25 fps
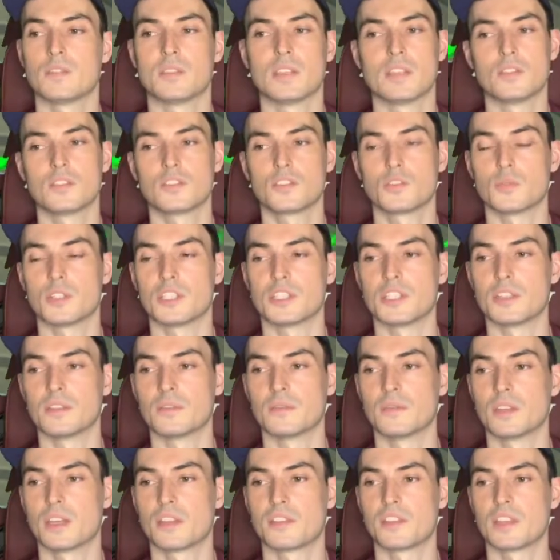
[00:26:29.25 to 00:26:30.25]
they're not switching.
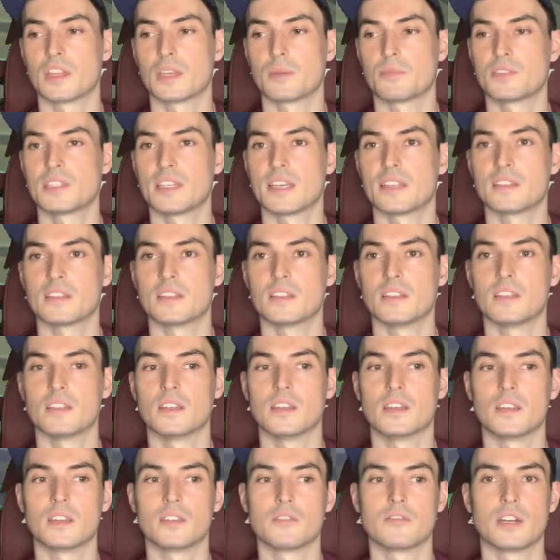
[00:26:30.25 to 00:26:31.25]
I think they're protecting the
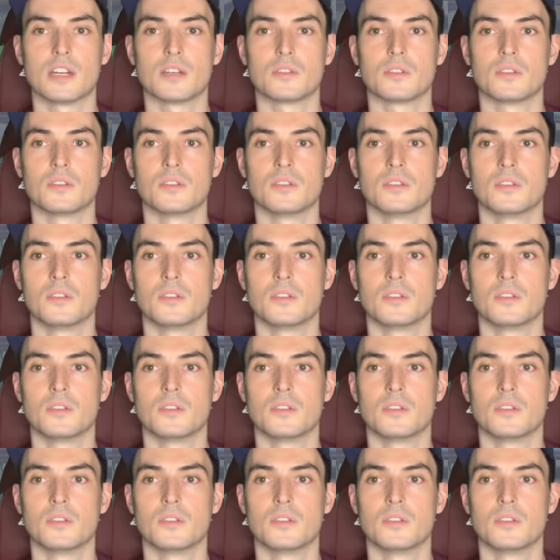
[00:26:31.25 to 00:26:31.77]
uh, the Groudon.